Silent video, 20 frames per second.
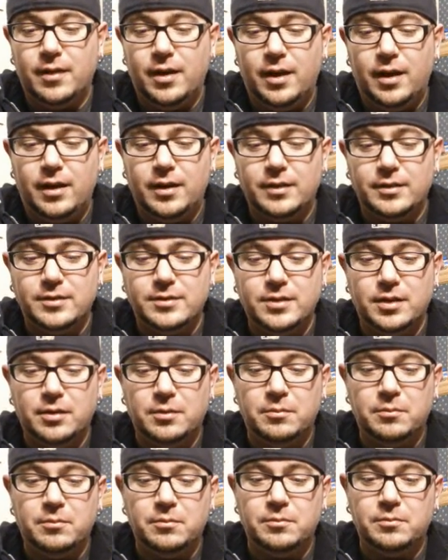uh,
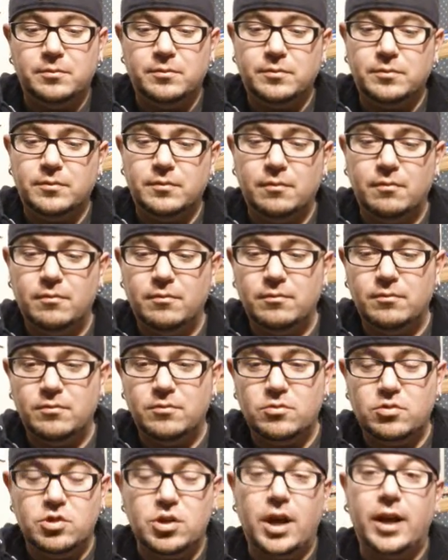some
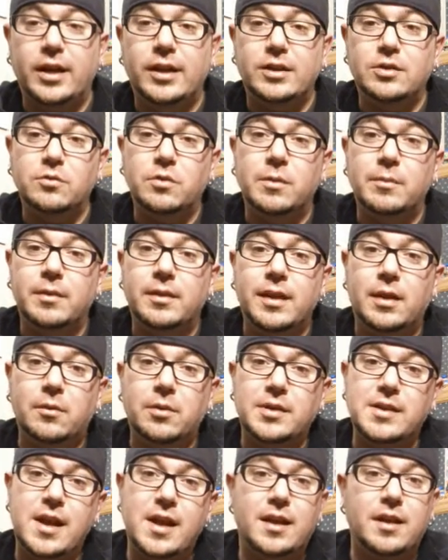Chinese women
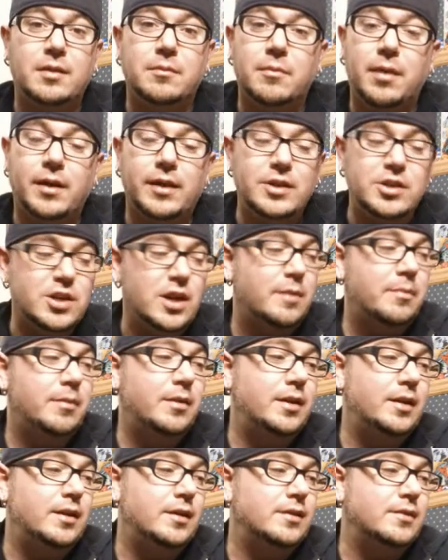that were taken by the
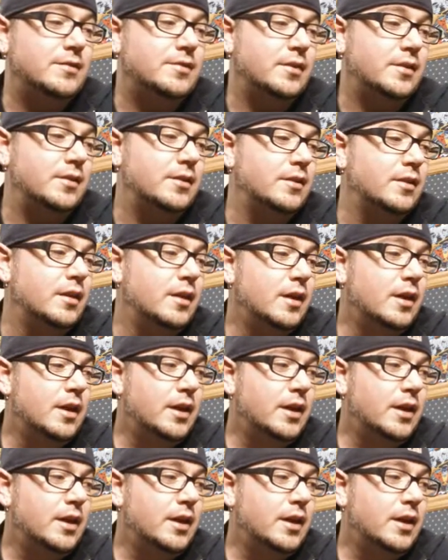Japanese and